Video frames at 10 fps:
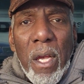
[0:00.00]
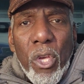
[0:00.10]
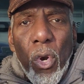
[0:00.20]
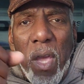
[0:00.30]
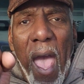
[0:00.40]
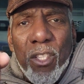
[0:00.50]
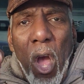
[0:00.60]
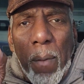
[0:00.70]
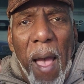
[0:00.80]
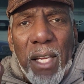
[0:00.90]
You can't
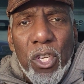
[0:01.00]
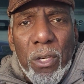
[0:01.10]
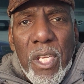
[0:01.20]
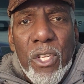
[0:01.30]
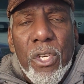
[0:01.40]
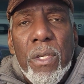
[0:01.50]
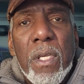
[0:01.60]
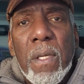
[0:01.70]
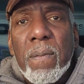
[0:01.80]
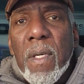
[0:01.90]
talk back to your
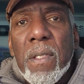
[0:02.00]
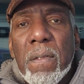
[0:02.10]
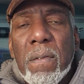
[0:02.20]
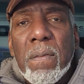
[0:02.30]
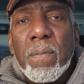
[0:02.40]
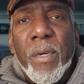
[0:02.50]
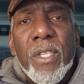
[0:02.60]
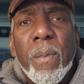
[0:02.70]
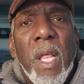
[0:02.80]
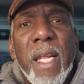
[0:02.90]
teachers. And, well,
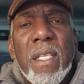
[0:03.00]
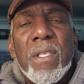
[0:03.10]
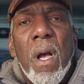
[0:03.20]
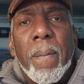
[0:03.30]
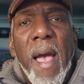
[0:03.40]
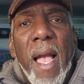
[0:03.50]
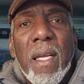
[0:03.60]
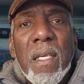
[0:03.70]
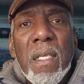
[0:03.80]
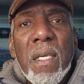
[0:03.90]
principal, I didn't talk back.
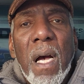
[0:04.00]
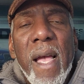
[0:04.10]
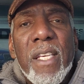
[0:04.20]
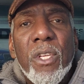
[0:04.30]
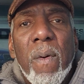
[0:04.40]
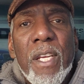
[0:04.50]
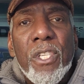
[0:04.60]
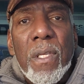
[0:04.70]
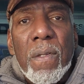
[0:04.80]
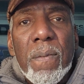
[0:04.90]
I asked a question.